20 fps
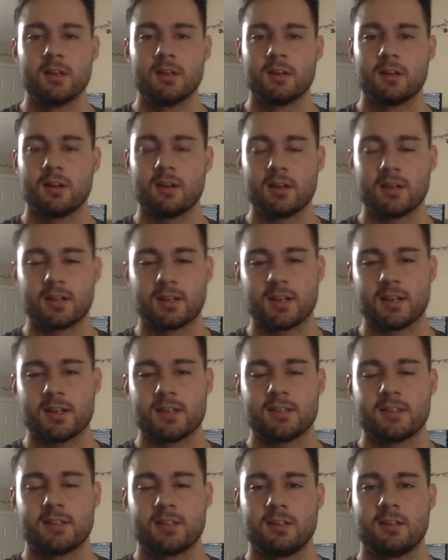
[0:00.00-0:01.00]
All right,
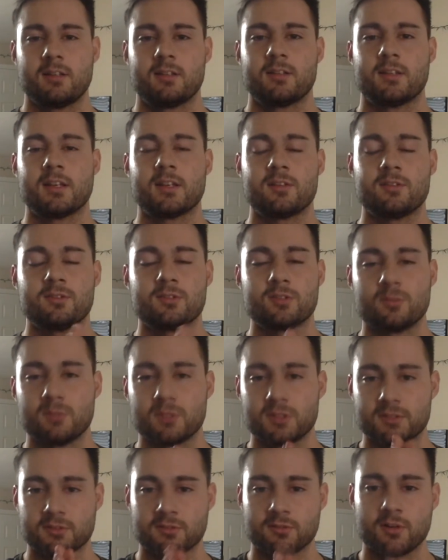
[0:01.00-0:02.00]
guys, thank you so
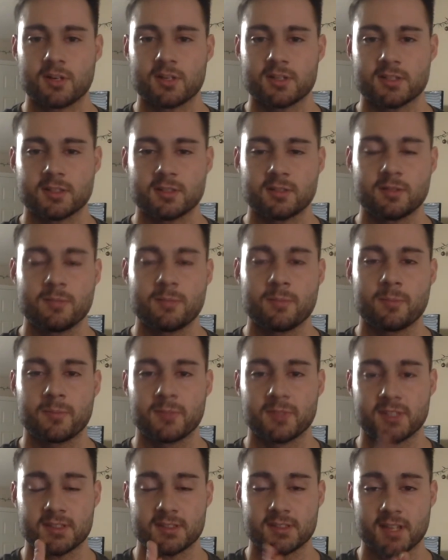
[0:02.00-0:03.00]
much for watching.
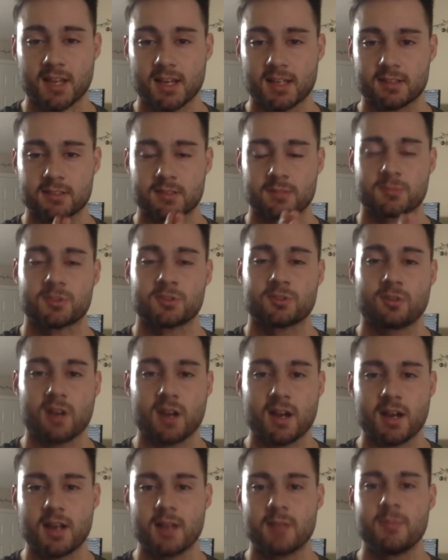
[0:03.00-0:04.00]
Please like,
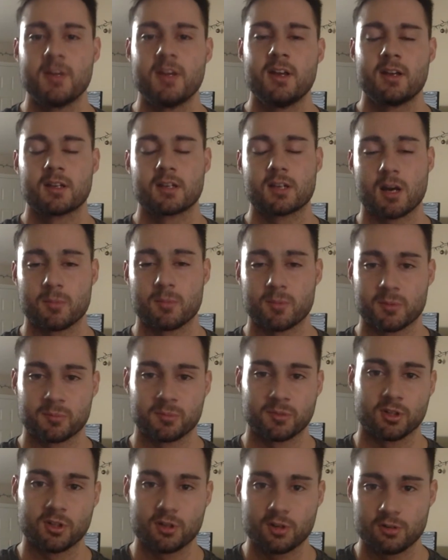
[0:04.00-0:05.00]
subscribe, comment
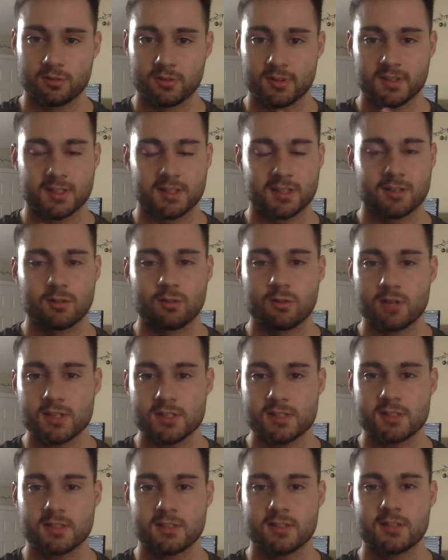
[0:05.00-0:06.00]
below with any
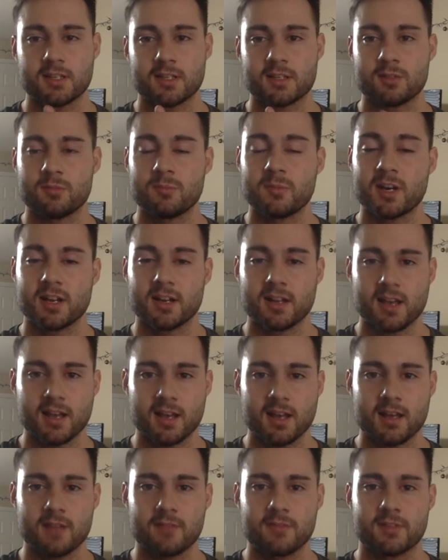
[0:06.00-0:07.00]
questions that you might
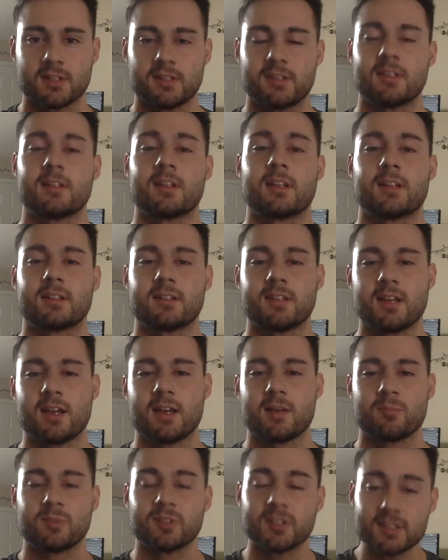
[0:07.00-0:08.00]
have, anything like
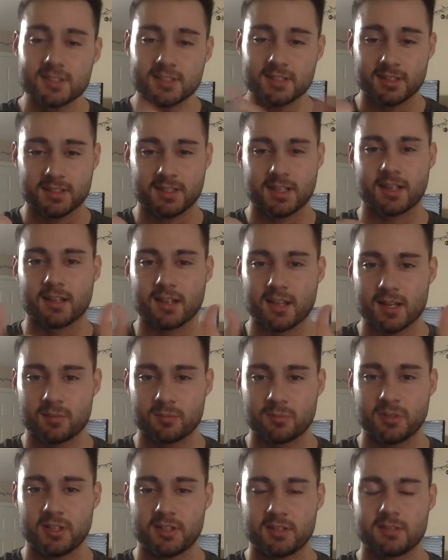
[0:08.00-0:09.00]
that. Please hit that like
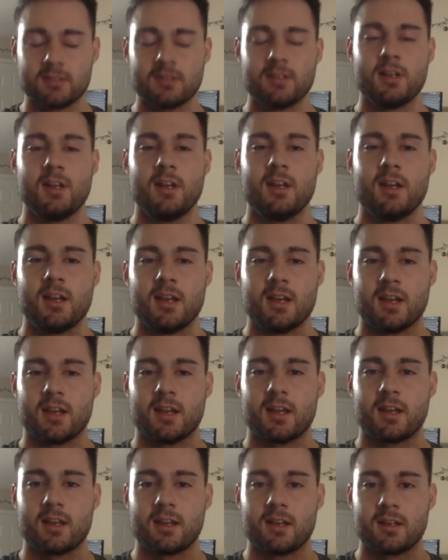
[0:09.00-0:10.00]
button,
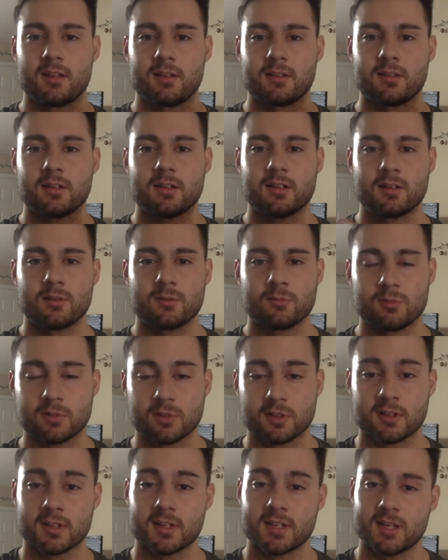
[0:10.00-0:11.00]
and we're
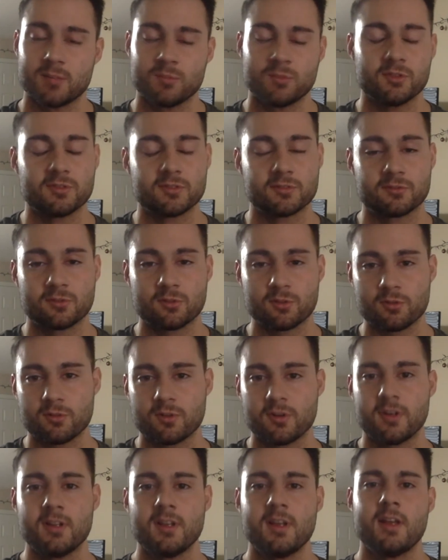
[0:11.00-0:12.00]
going to keep moving
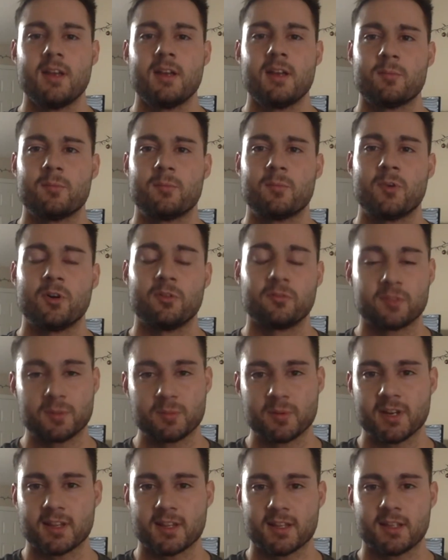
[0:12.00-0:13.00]
forward. Hopefully
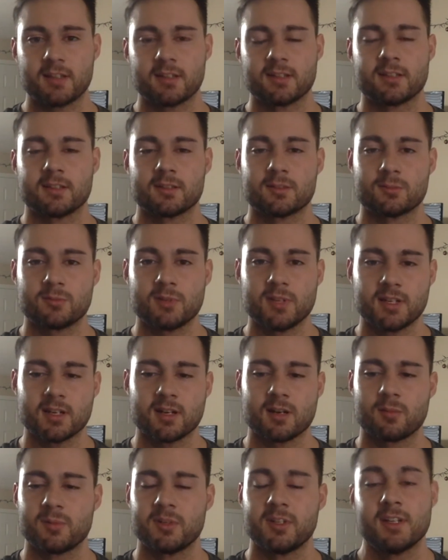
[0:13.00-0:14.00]
by the end of this week,
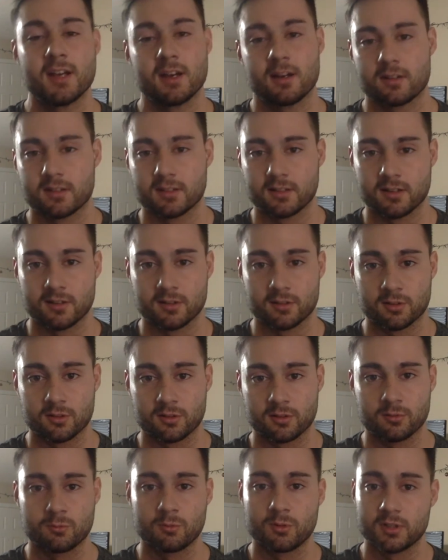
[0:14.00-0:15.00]
I'll be down
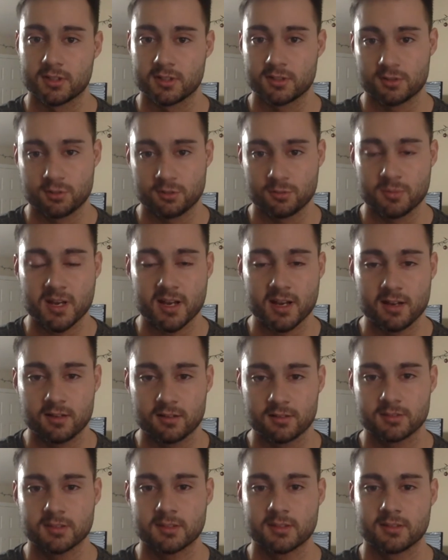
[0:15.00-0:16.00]
another 1 to 2
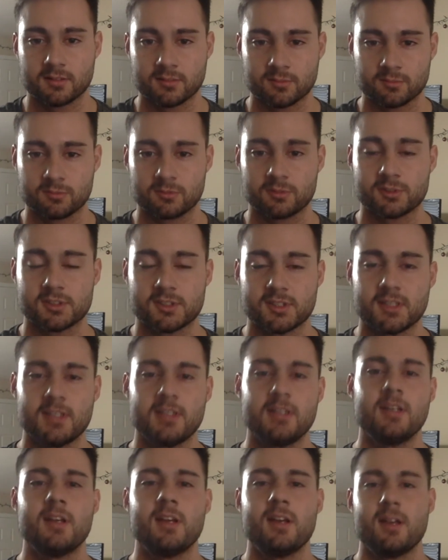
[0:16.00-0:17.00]
pounds. We'll
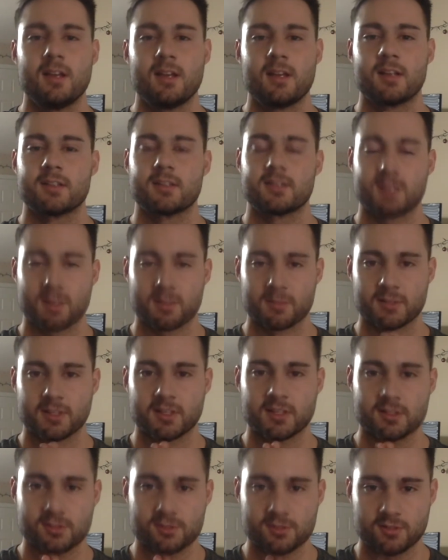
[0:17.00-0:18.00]
see. It's time to
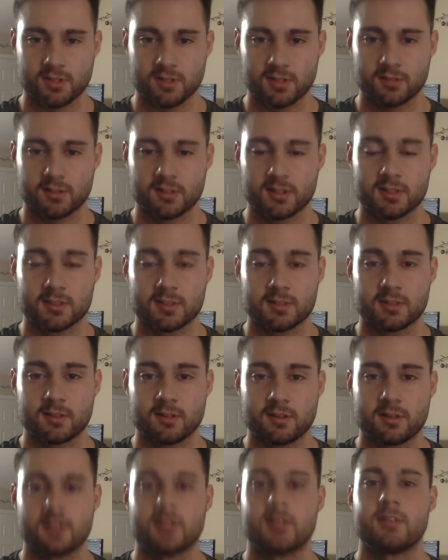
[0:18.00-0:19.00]
get strict because it's
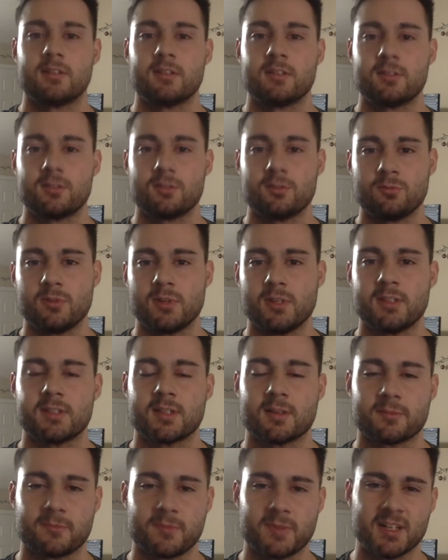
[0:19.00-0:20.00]
already 2 weeks.
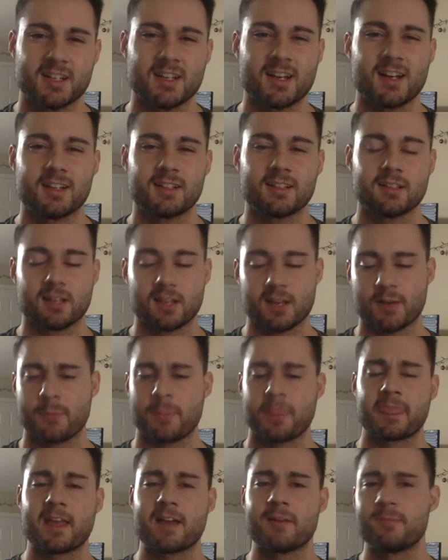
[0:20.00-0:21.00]
I've been kind of like,
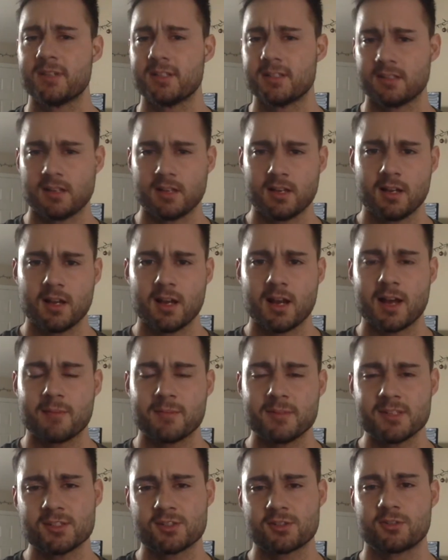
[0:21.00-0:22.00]
I've
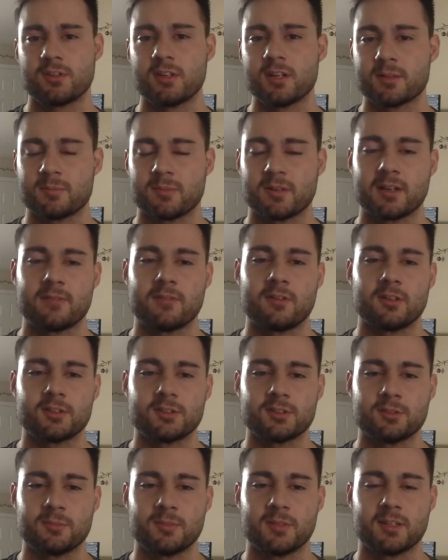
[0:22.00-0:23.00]
been strict, but I've
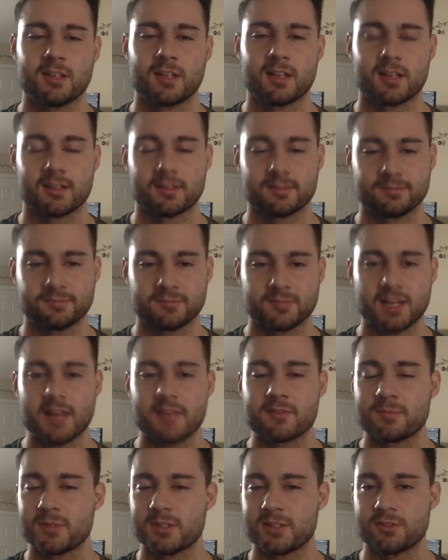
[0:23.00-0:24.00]
also been like, I
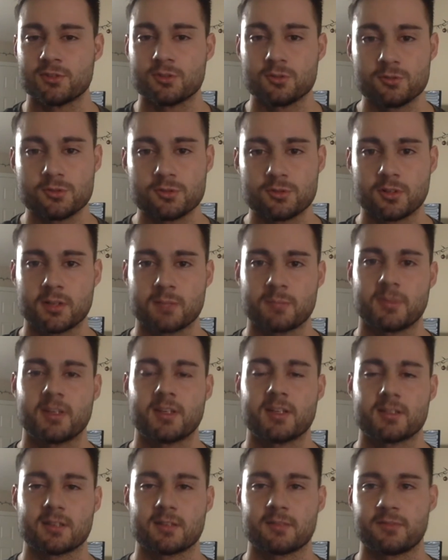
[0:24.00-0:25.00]
haven't been too strict
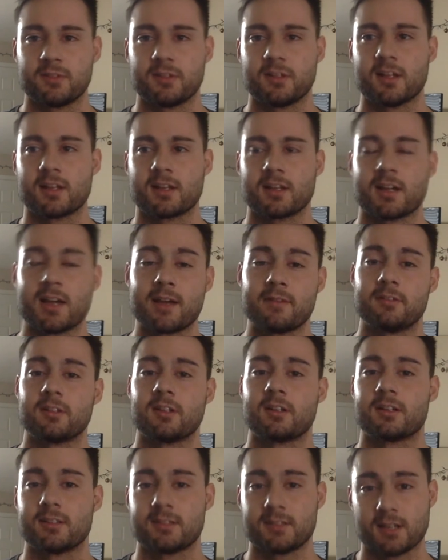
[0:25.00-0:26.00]
because I feel like I have a
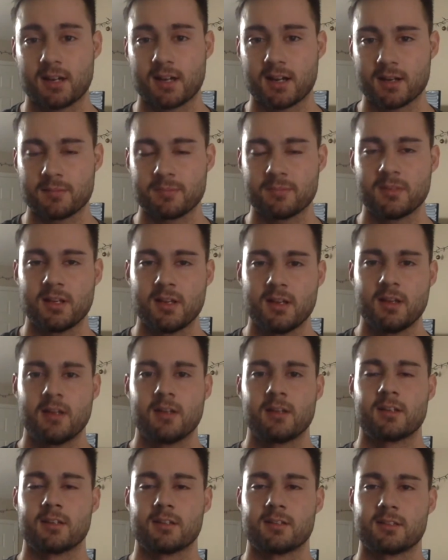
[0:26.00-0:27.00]
lot of time,
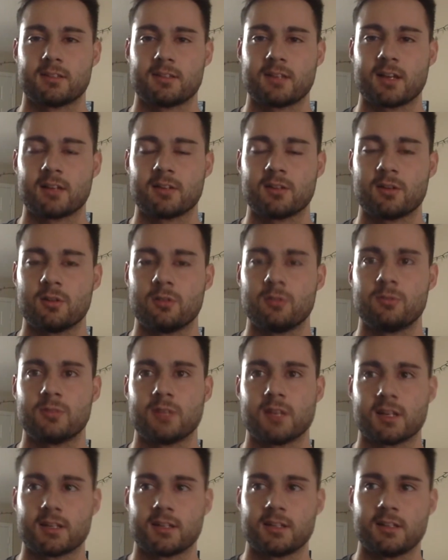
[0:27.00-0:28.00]
because I know
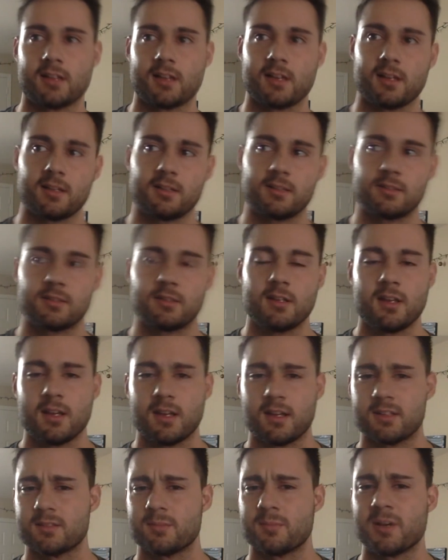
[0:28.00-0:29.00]
90 days
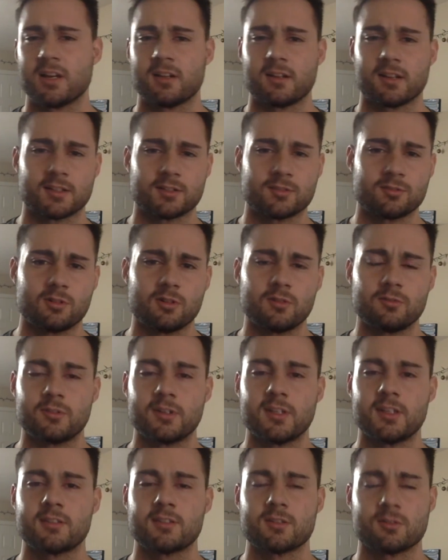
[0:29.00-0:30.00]
is about like 12
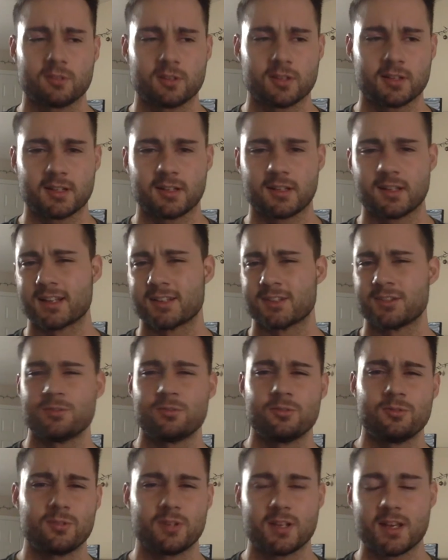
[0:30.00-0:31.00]
weeks. So we're looking at like
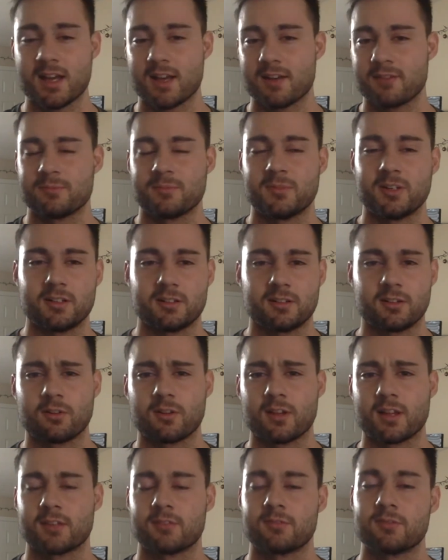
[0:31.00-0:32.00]
2.5 months or
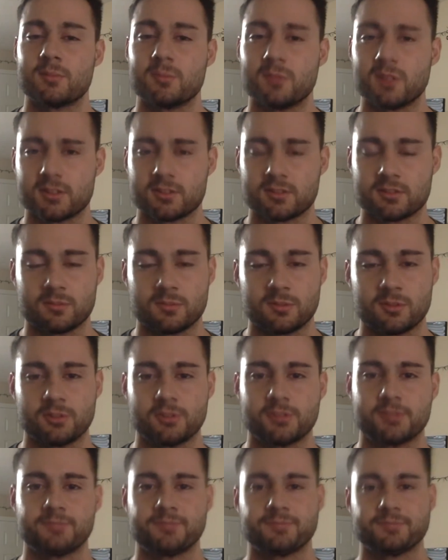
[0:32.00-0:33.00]
like 3 months
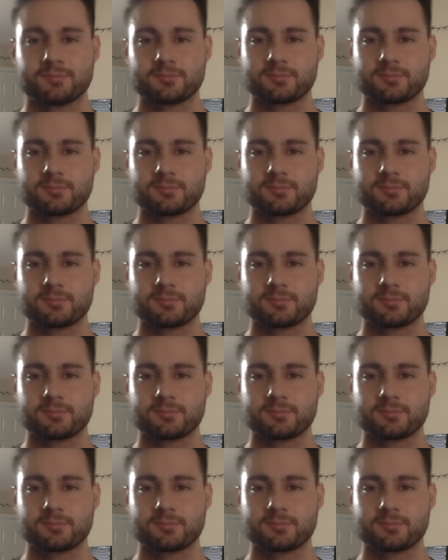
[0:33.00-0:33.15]
almost.